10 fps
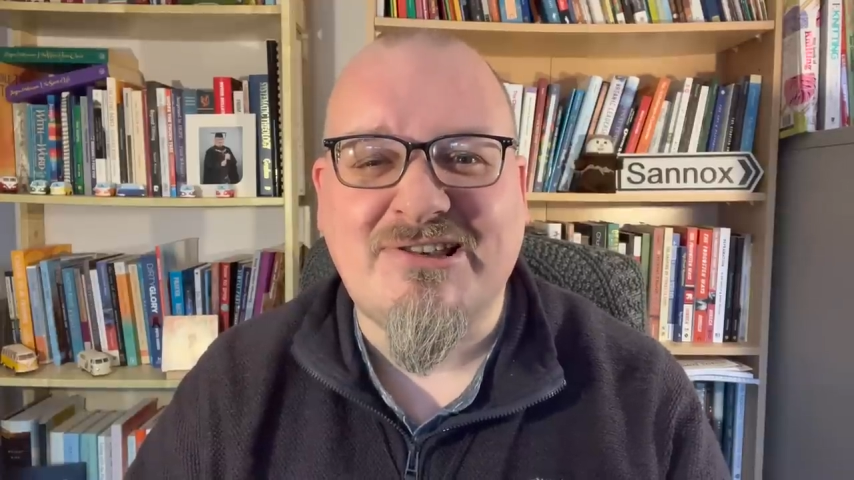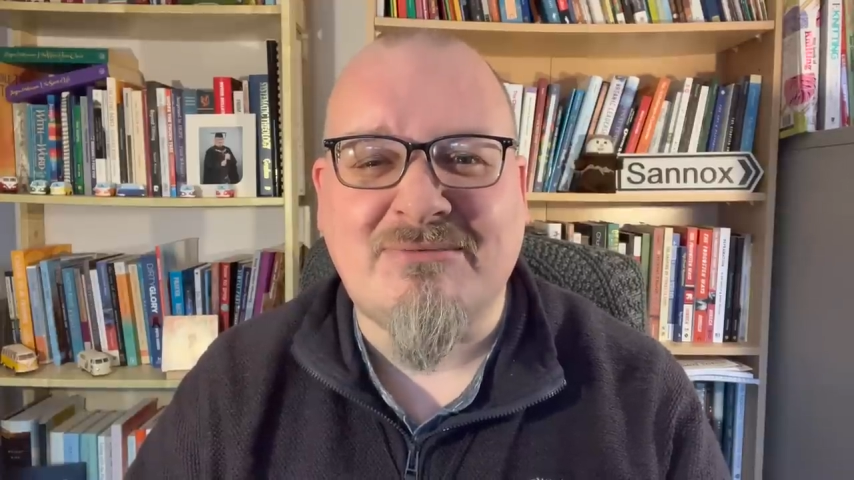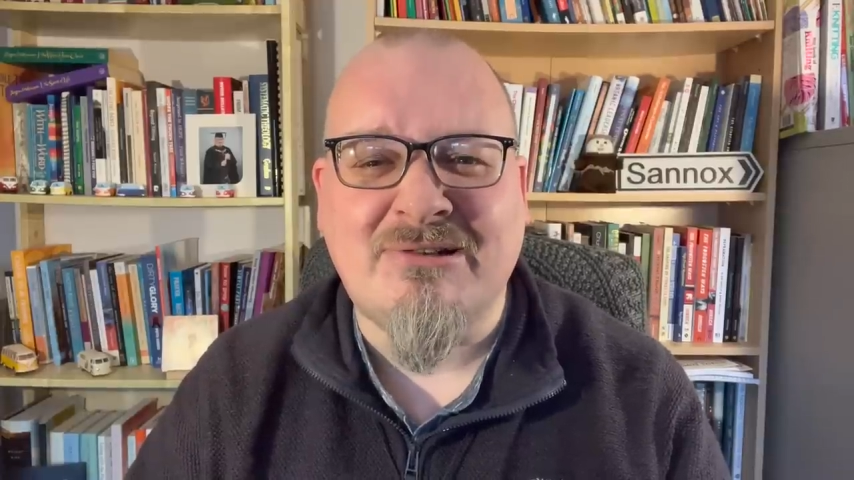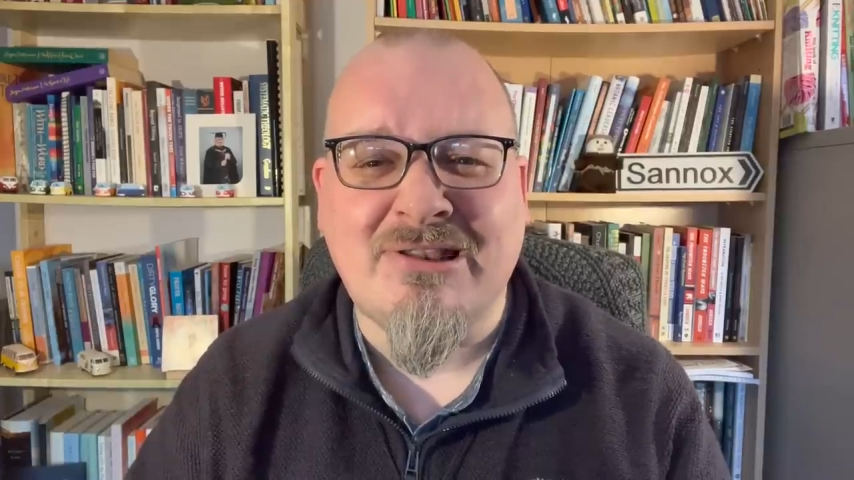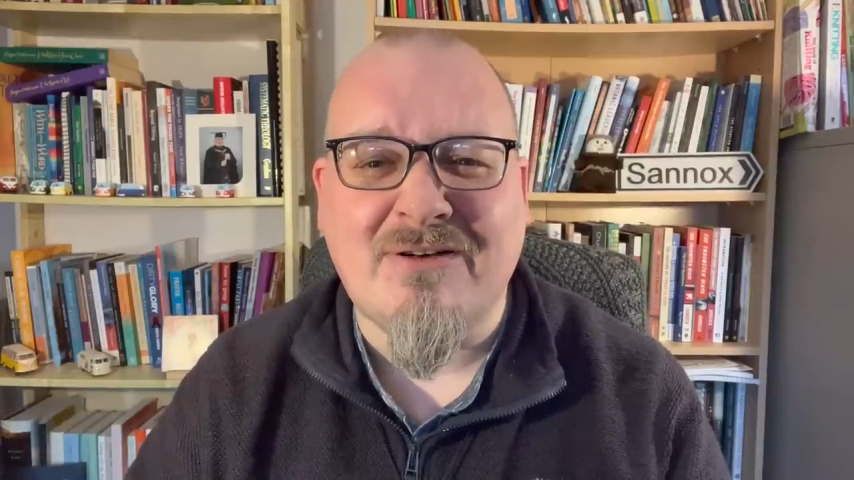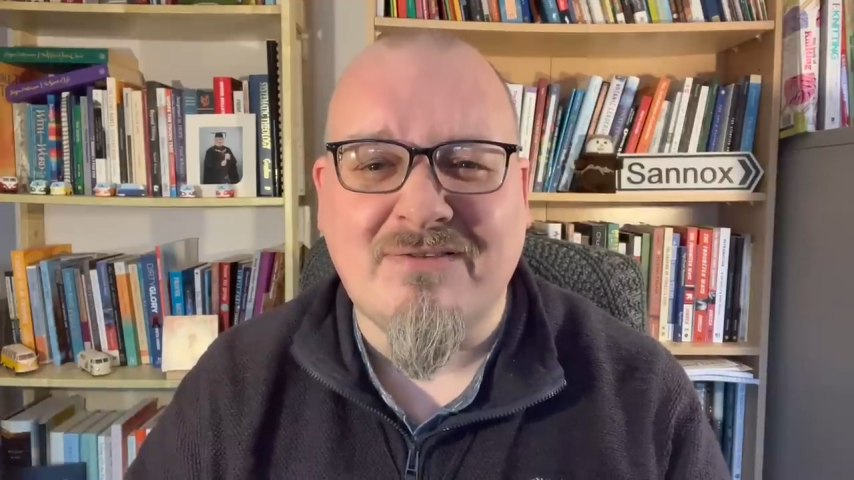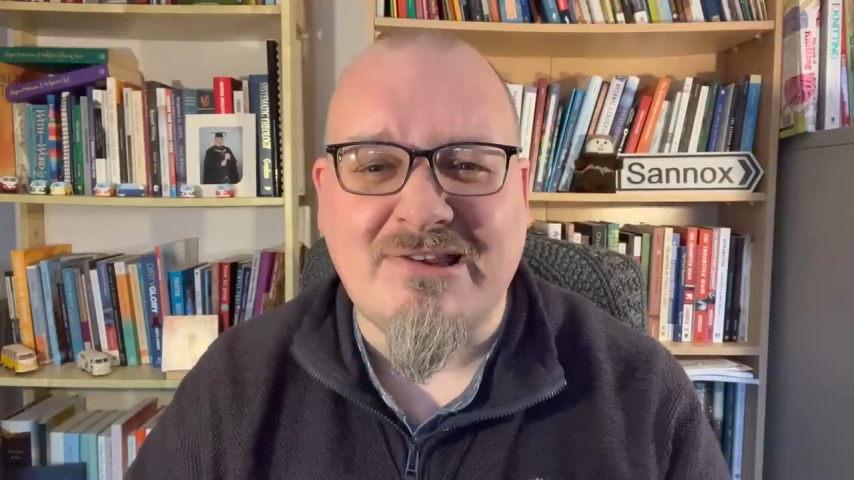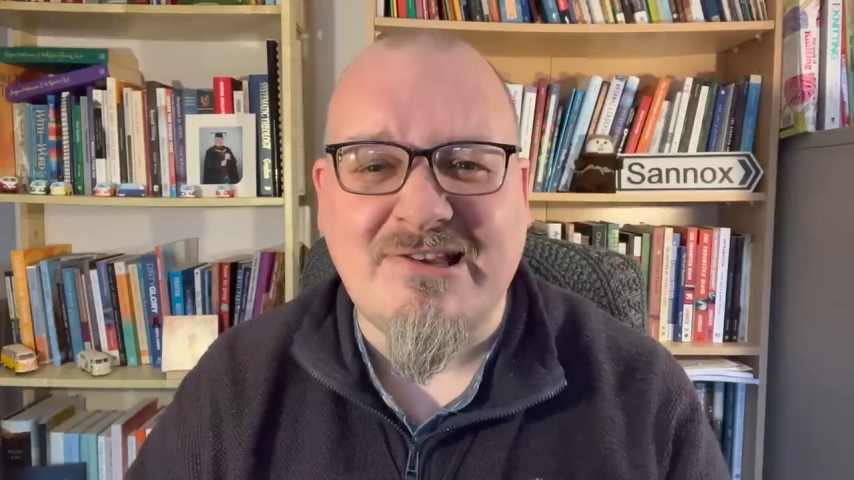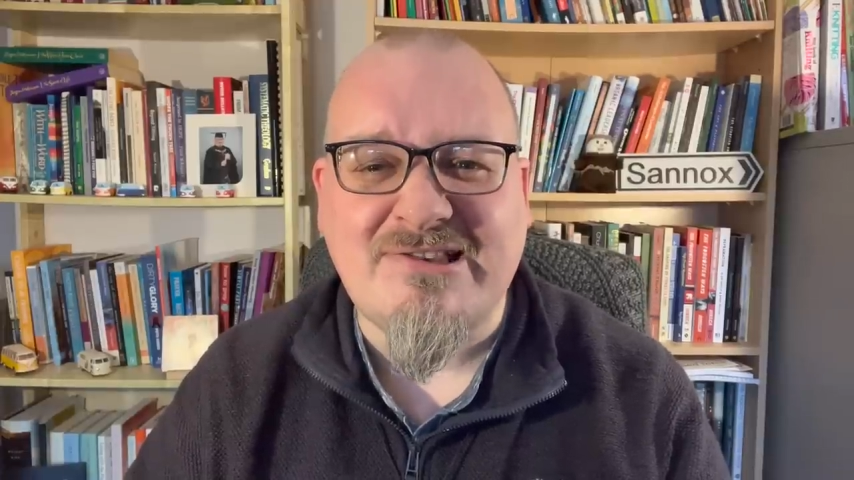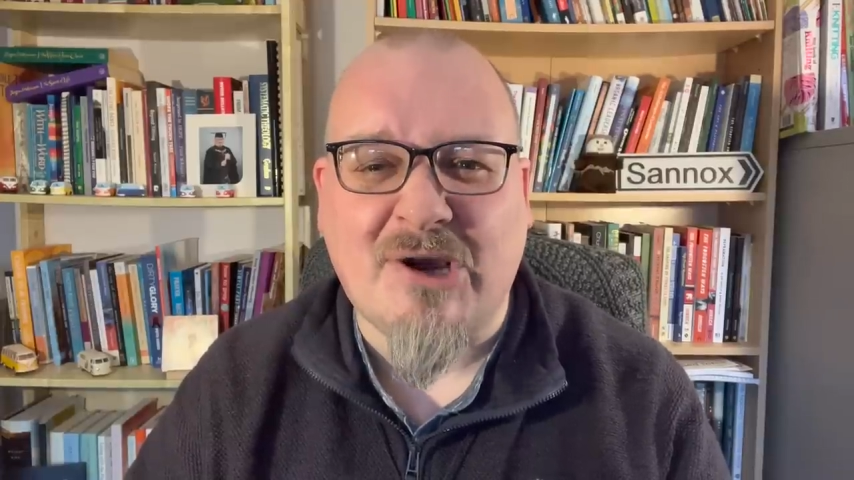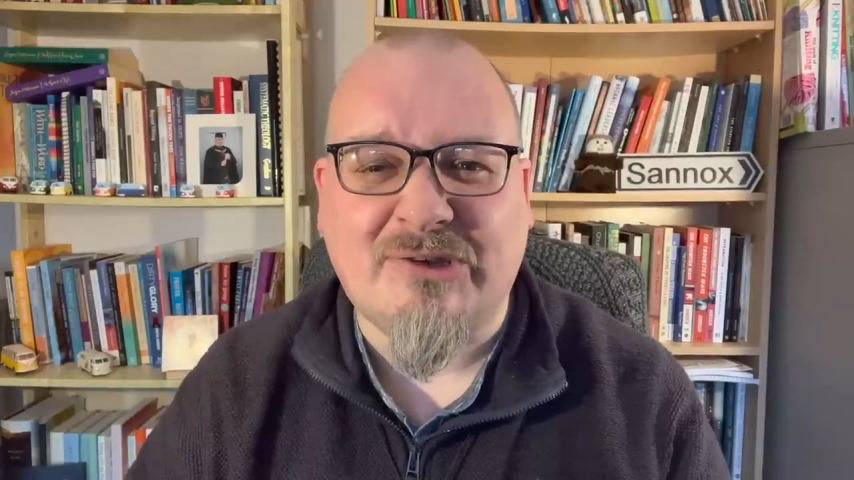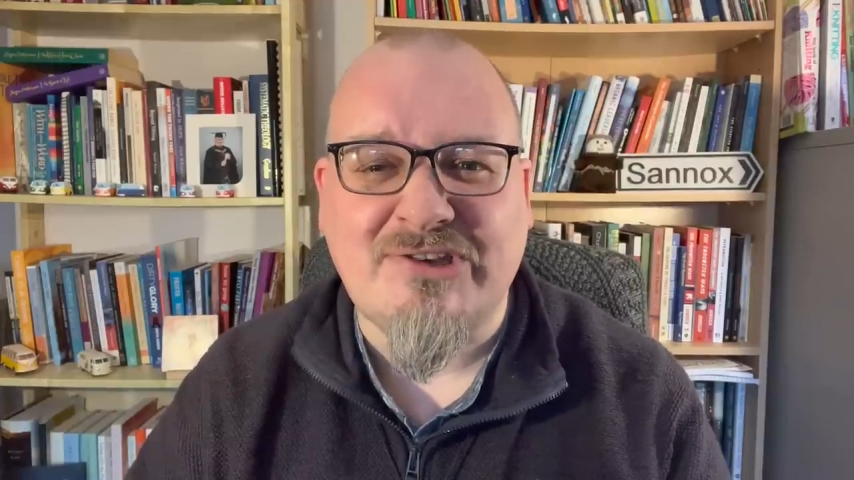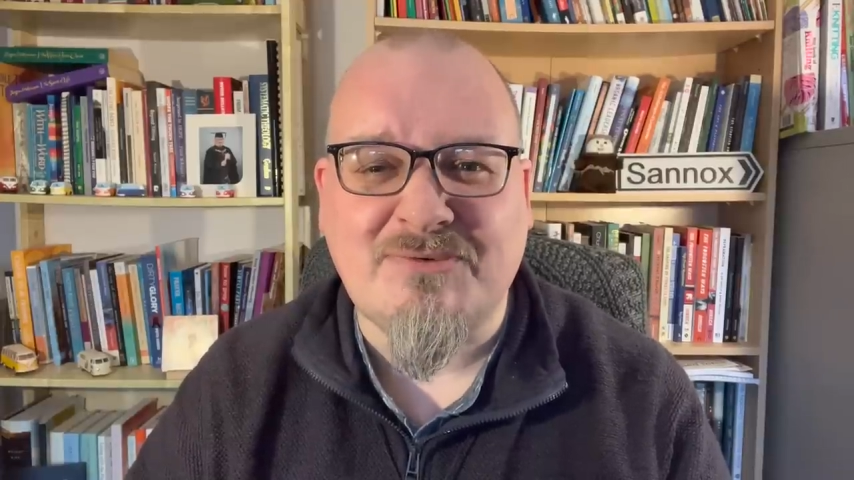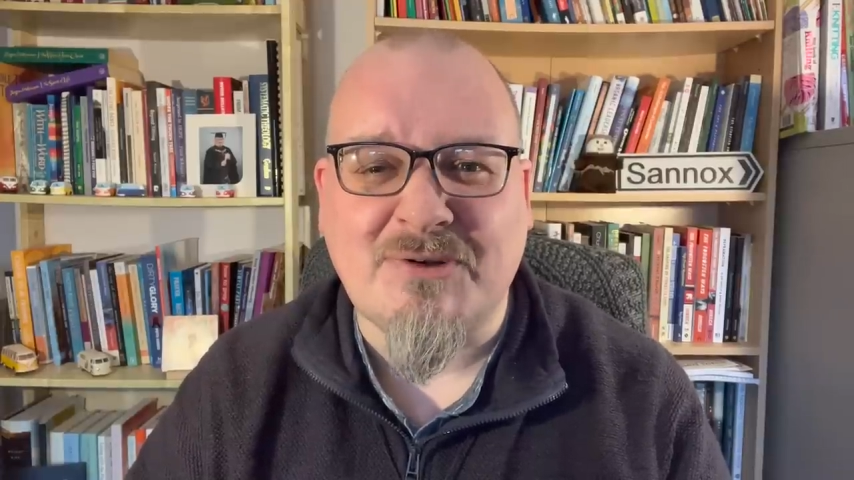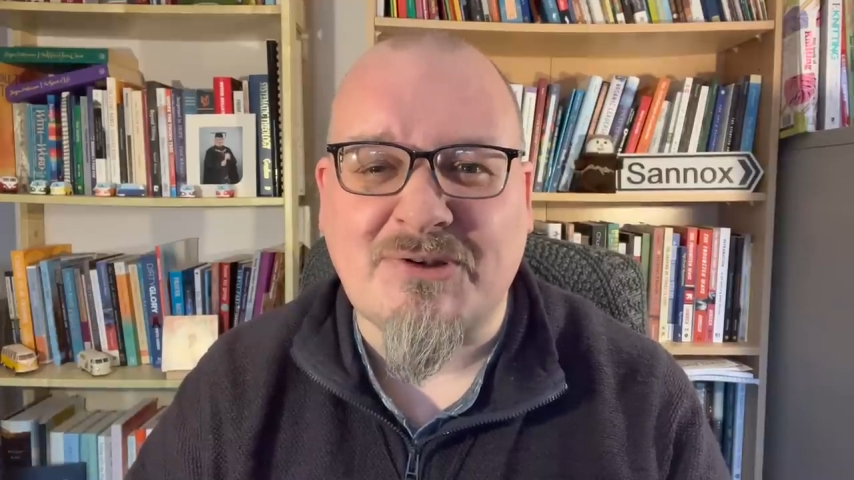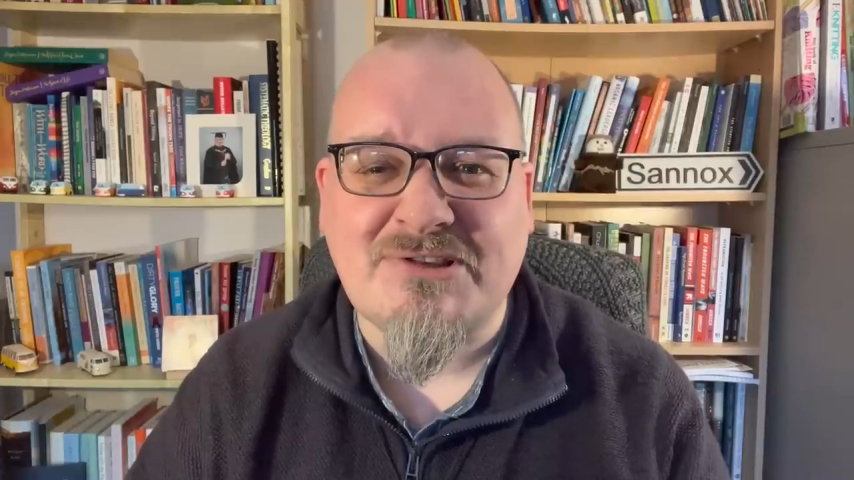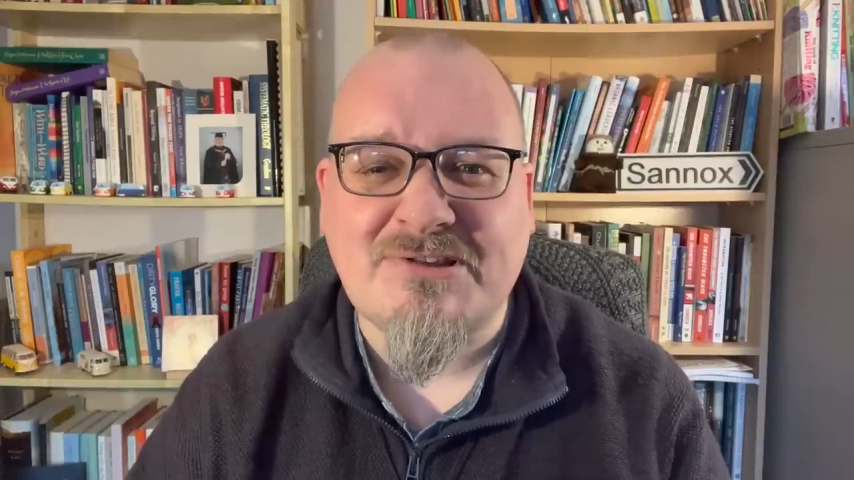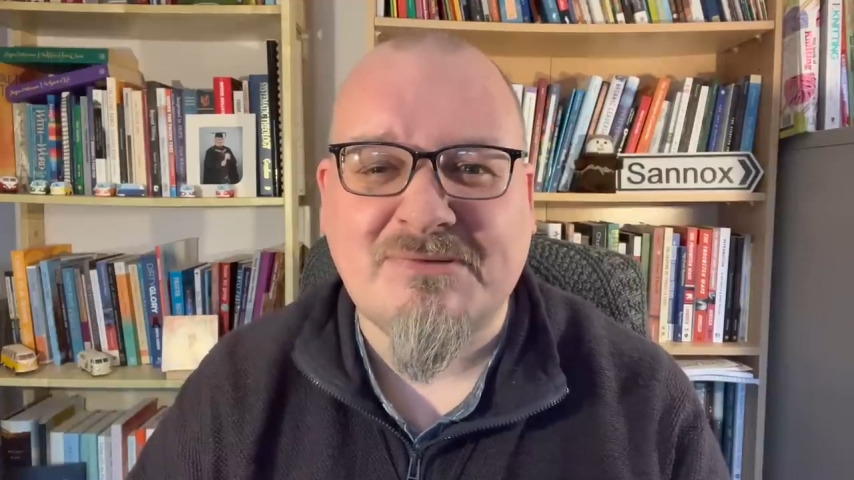some lovely Scottish wools.